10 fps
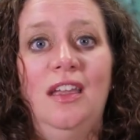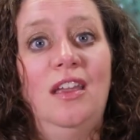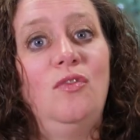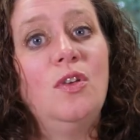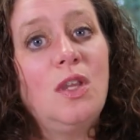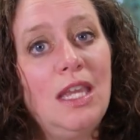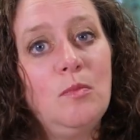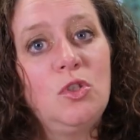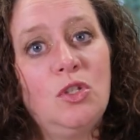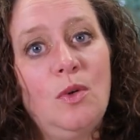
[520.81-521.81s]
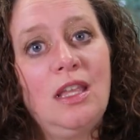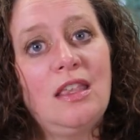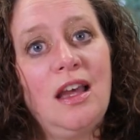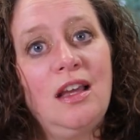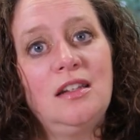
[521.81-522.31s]
If you keep doing
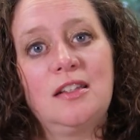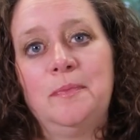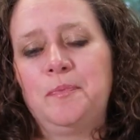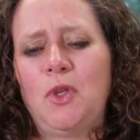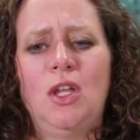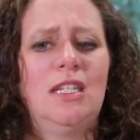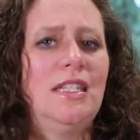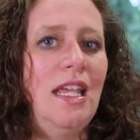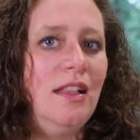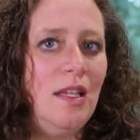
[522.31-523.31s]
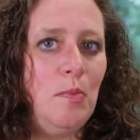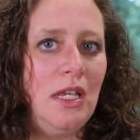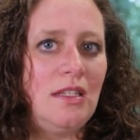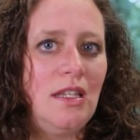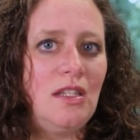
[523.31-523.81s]
that on a daily
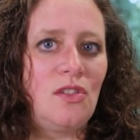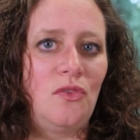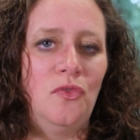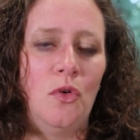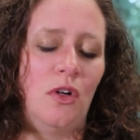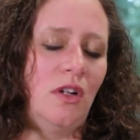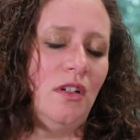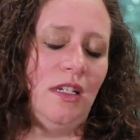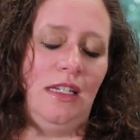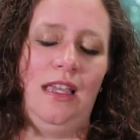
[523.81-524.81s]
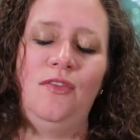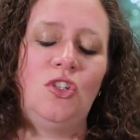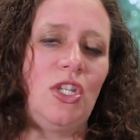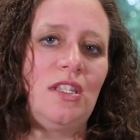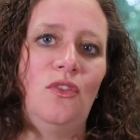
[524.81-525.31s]
basis for
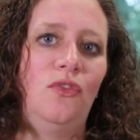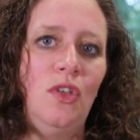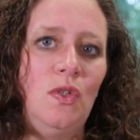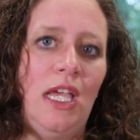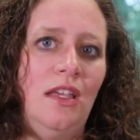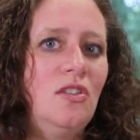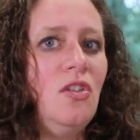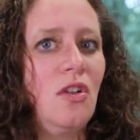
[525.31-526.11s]
even just a few days,